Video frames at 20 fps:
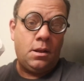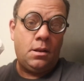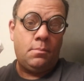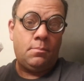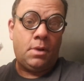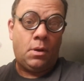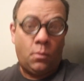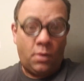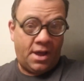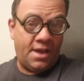
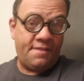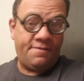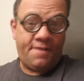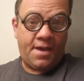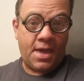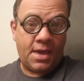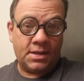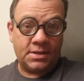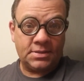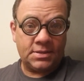my wife
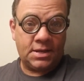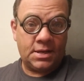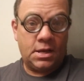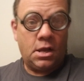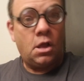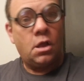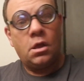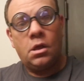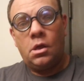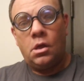hangs it,
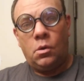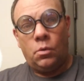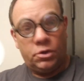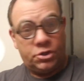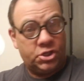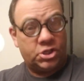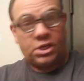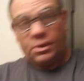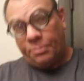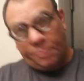
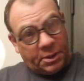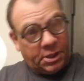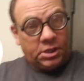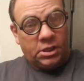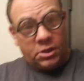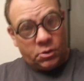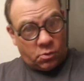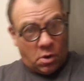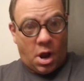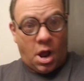which is
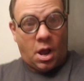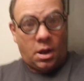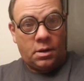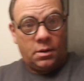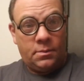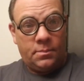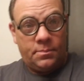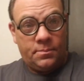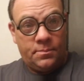completely wrong.